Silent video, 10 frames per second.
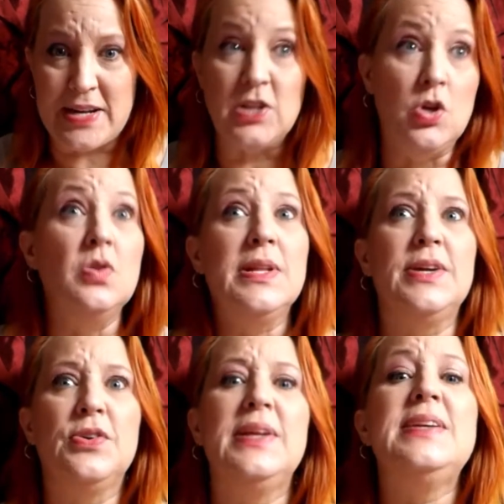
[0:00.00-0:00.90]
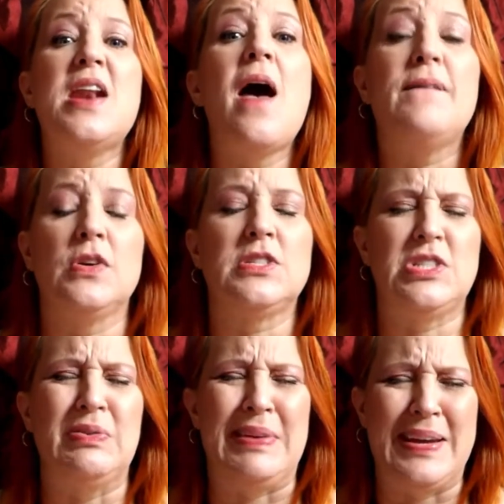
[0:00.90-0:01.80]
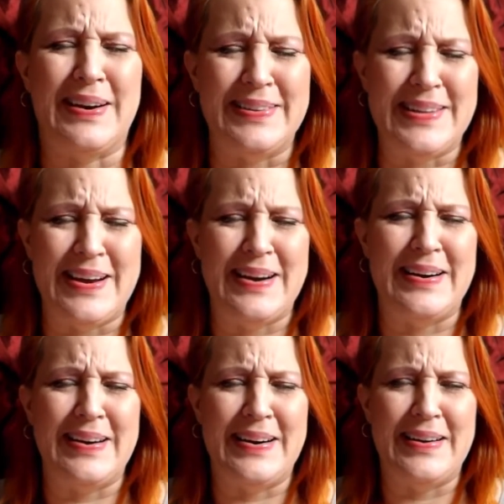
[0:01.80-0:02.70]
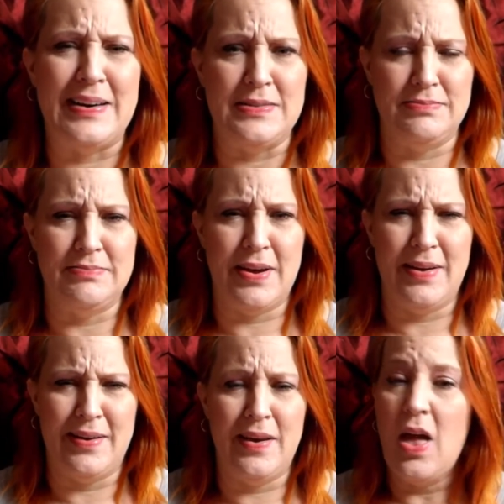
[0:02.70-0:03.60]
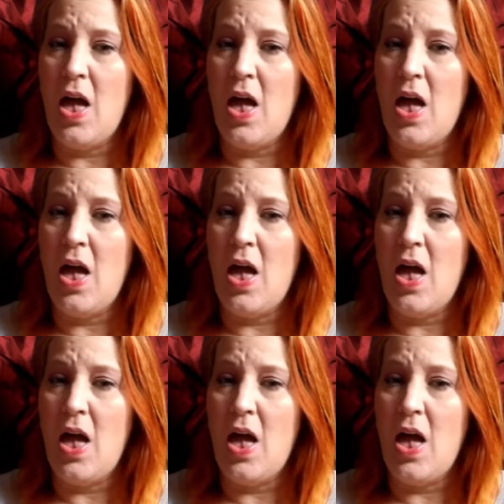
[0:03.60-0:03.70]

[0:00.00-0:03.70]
You literally never, she would get on there and, uh,